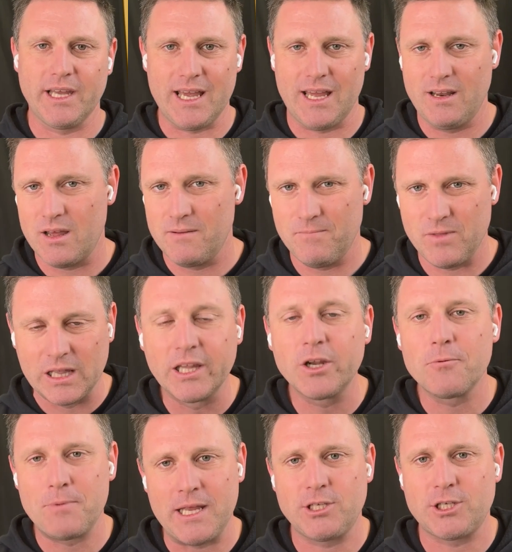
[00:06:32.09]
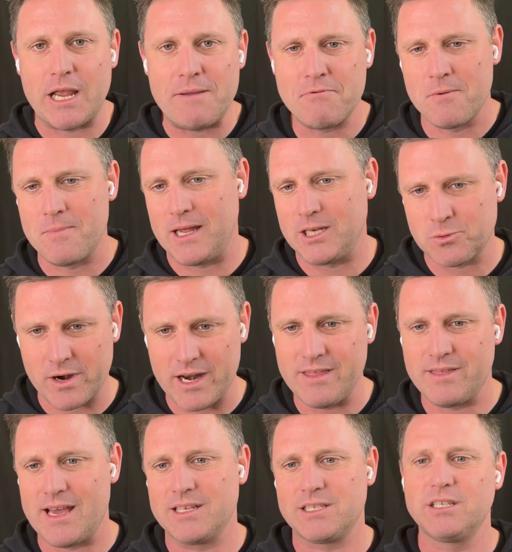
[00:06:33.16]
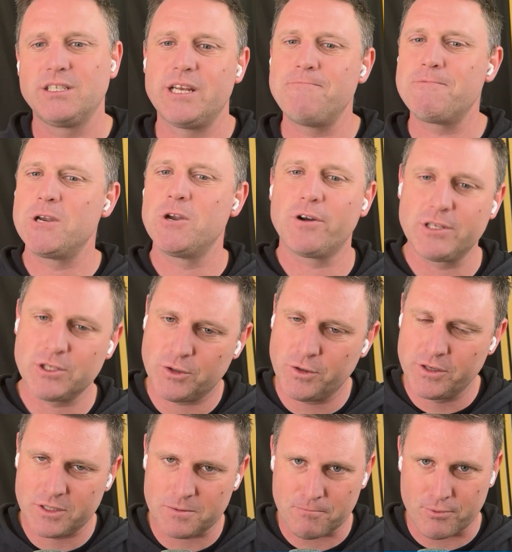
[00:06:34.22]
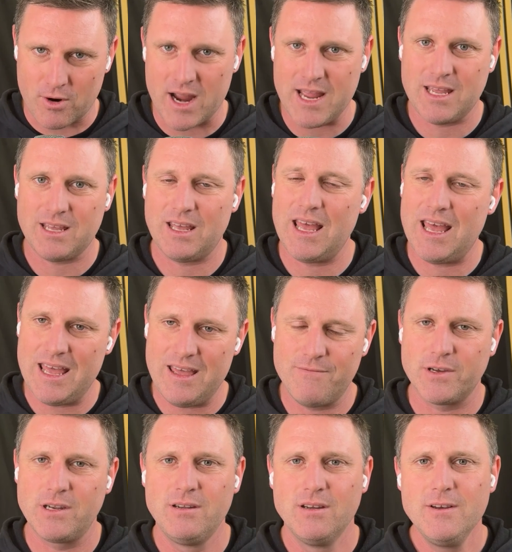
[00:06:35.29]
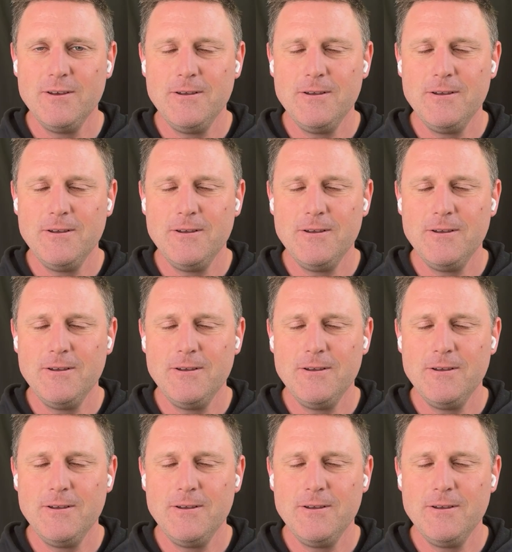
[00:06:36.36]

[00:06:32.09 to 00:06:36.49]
Again, a little bit cheaper, about 20,000 cheaper, not as good as a break even,